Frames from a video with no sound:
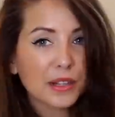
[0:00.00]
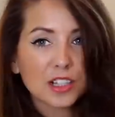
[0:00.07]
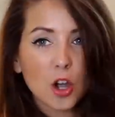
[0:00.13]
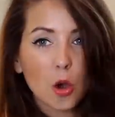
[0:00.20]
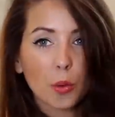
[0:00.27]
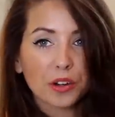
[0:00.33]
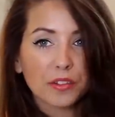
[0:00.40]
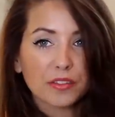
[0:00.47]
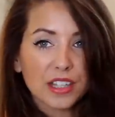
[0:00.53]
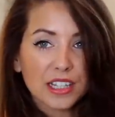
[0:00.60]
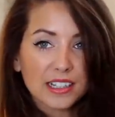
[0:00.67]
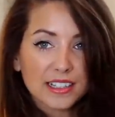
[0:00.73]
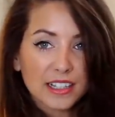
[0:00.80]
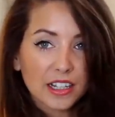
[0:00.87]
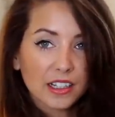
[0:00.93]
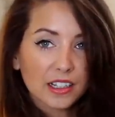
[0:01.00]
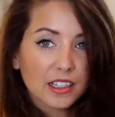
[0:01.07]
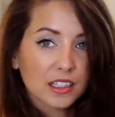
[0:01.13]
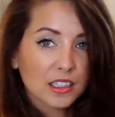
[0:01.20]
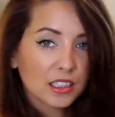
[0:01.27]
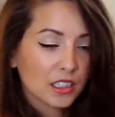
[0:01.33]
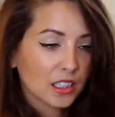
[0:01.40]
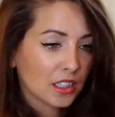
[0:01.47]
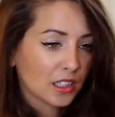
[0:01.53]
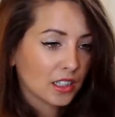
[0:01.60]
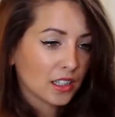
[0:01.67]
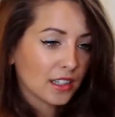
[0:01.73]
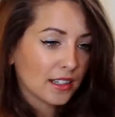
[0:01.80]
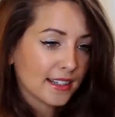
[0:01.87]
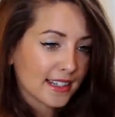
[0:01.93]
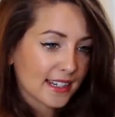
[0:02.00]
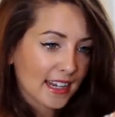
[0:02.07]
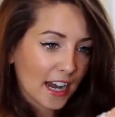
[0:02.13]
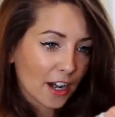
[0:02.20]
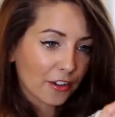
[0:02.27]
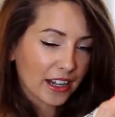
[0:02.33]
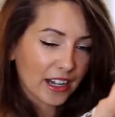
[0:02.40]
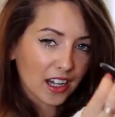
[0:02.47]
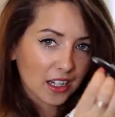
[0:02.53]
It's got one of these like scary